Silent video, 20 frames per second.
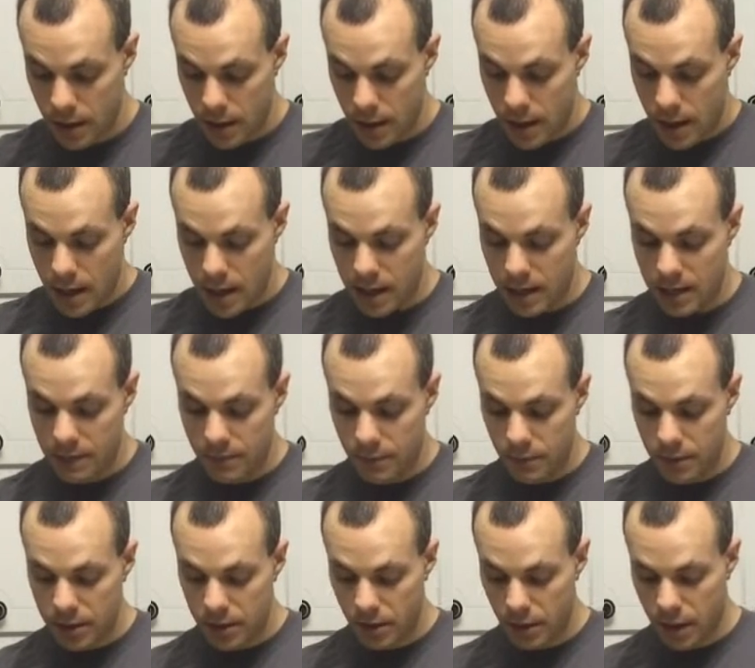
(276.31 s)
And even
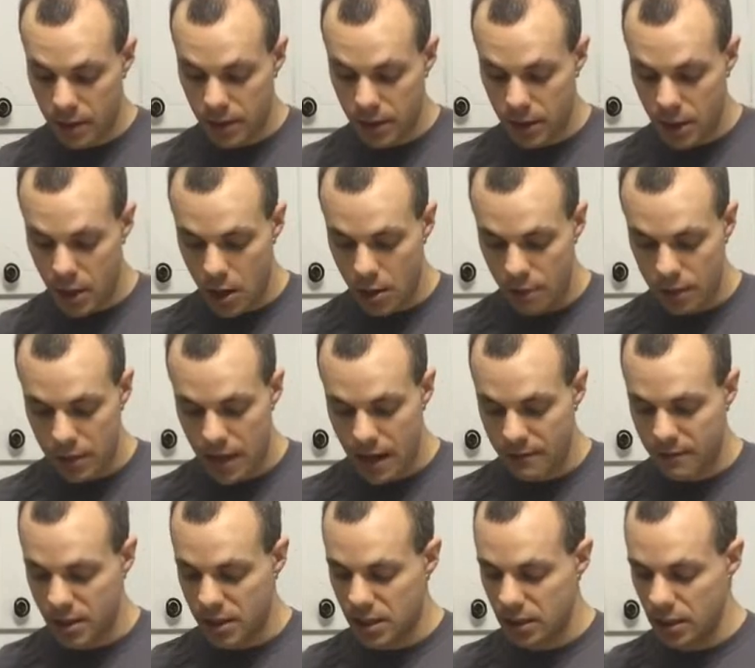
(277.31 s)
when you're on the go and you have
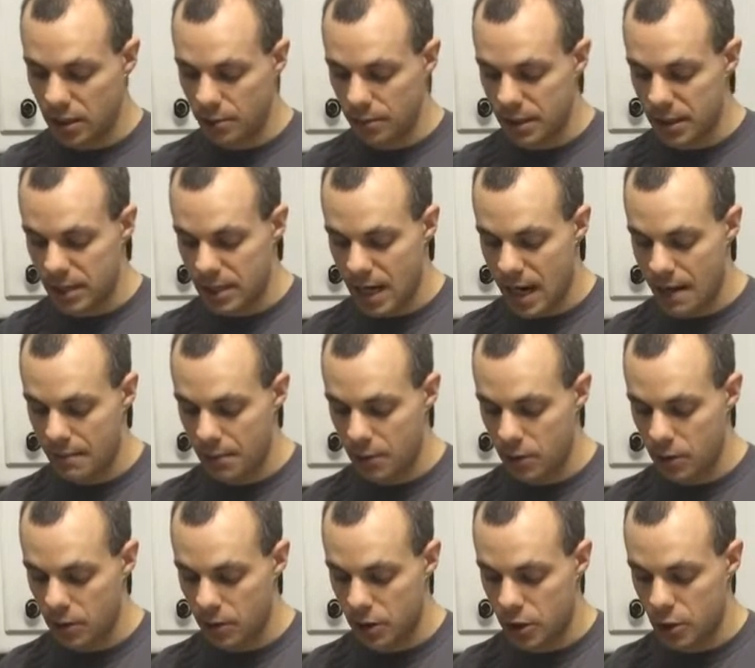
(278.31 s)
just a little bit of time to go
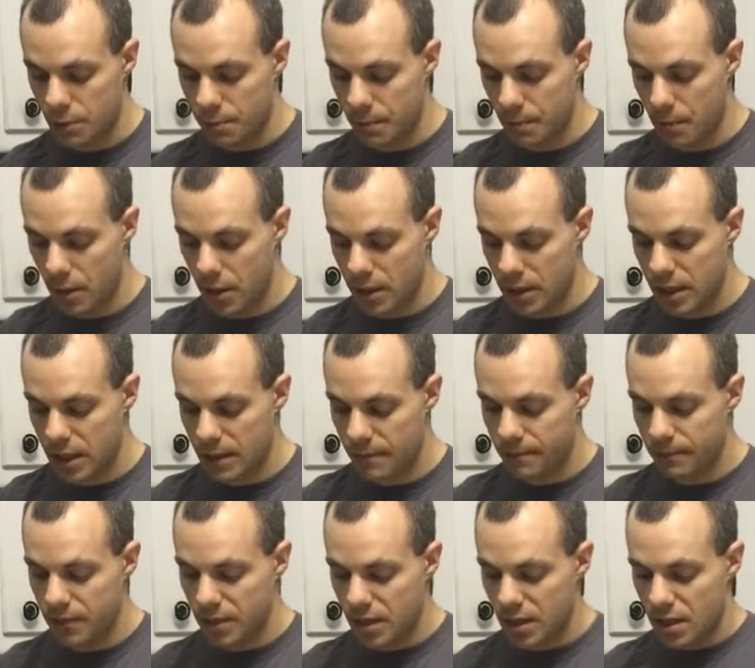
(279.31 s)
to the supermarket
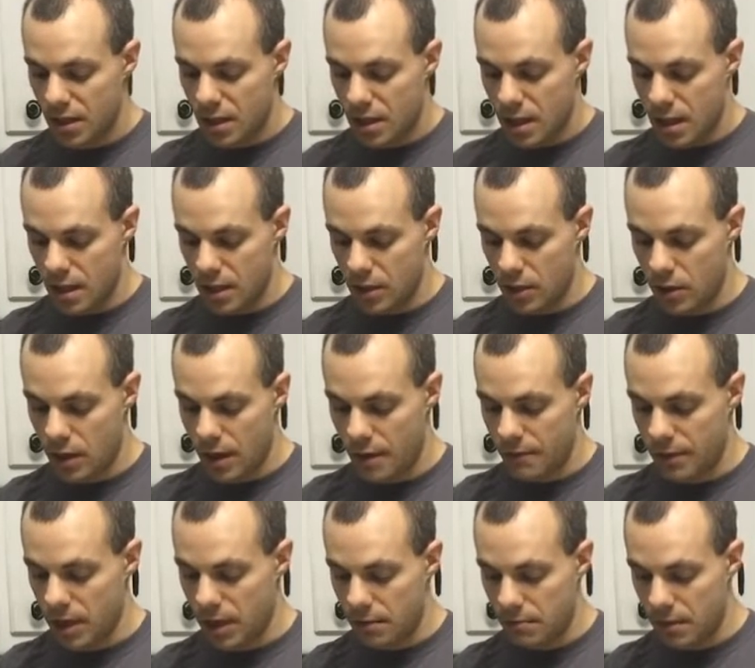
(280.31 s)
and you don't have a
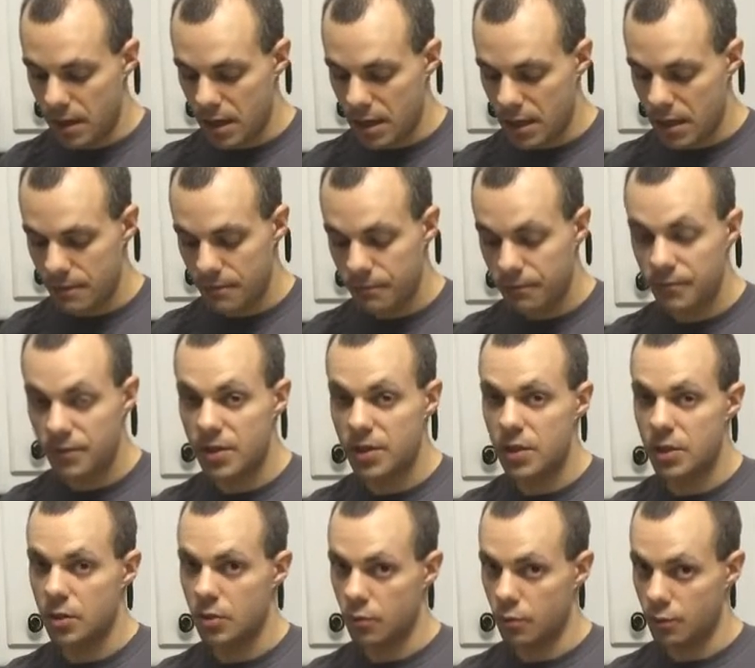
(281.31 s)
lot of money, this
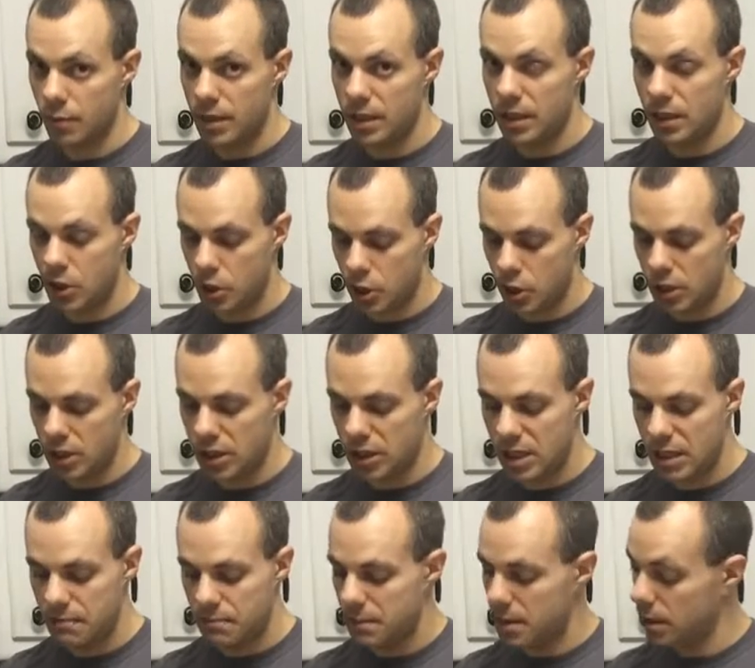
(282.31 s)
is a really good
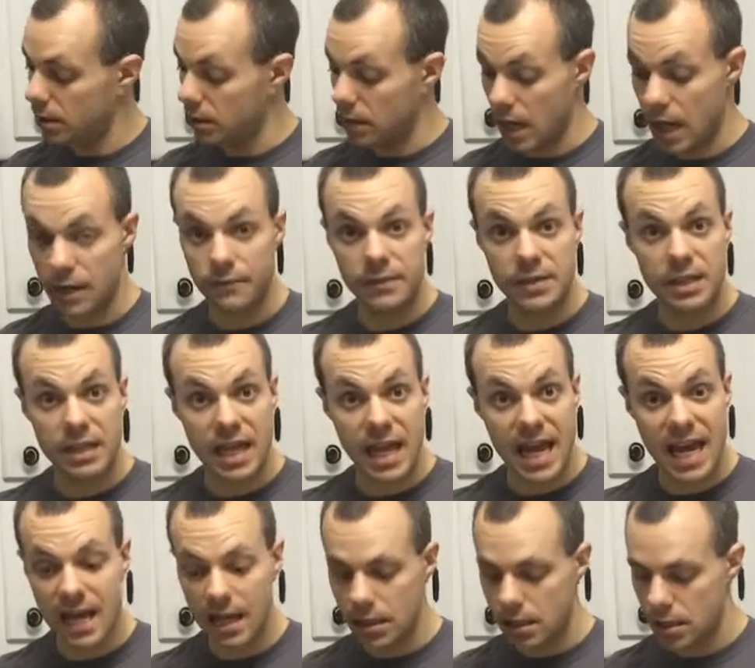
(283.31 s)
cheap meal. A lot of it's
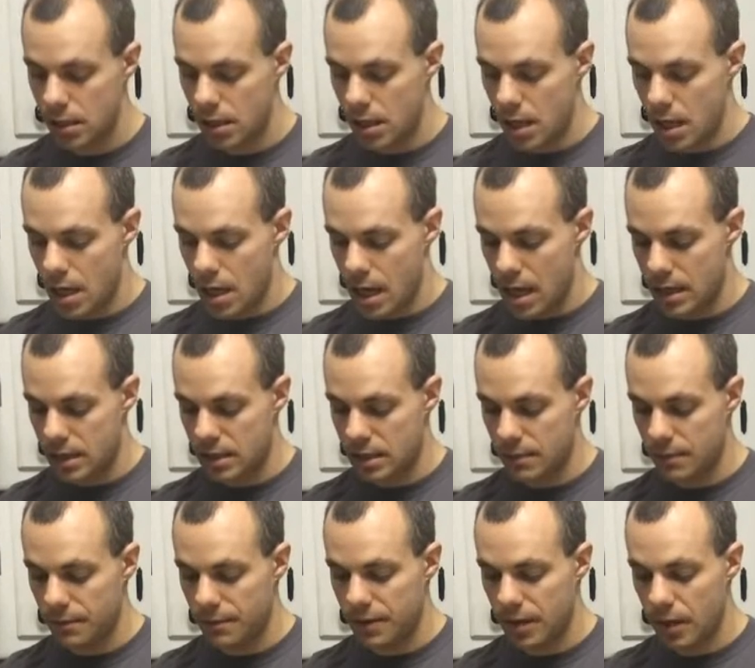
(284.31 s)
canned. And
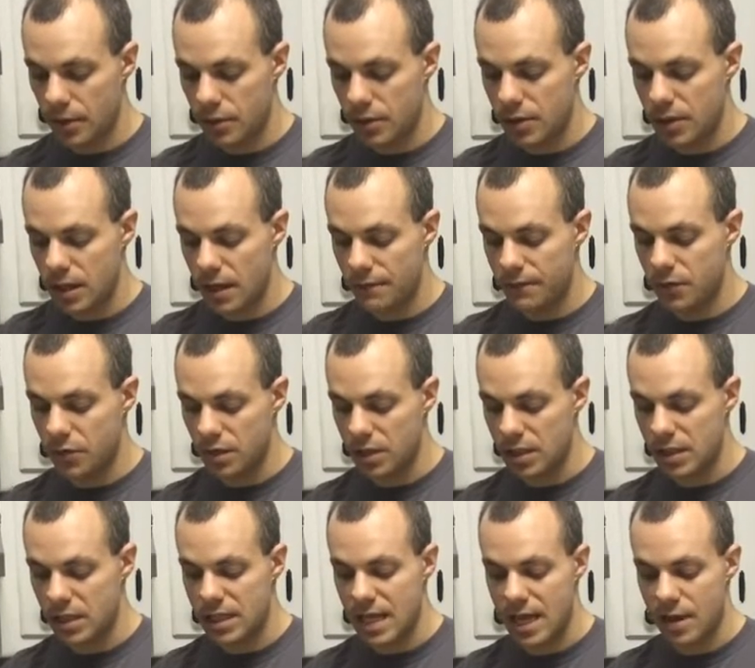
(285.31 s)
some of the other stuff you could
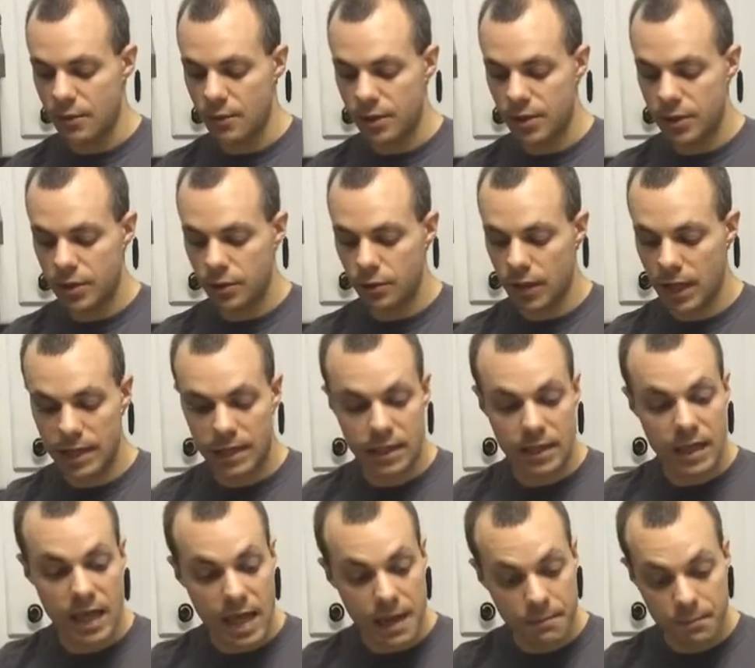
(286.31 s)
just take with you, like the
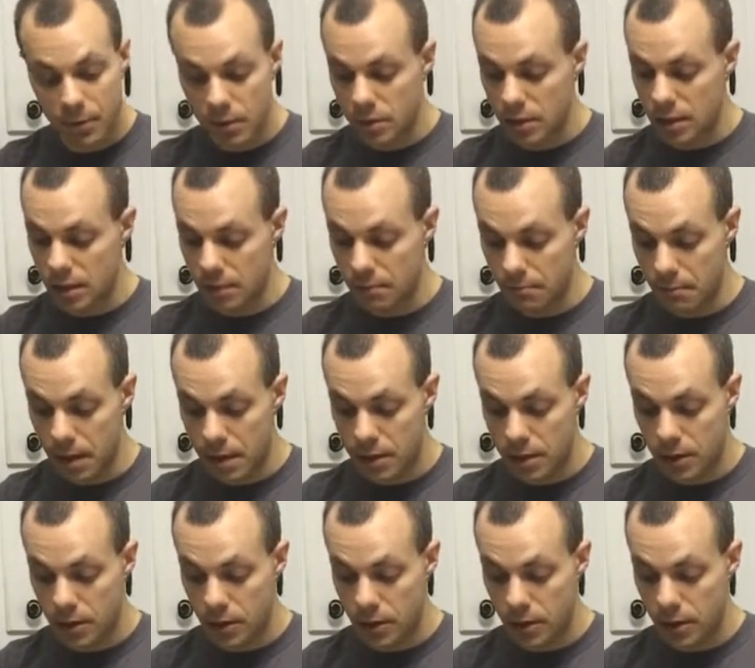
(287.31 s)
capers and the
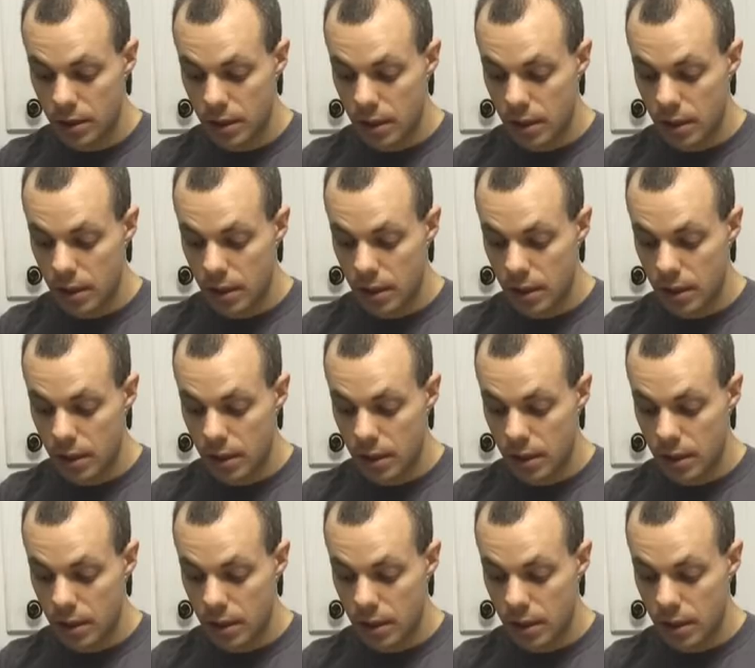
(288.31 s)
mustard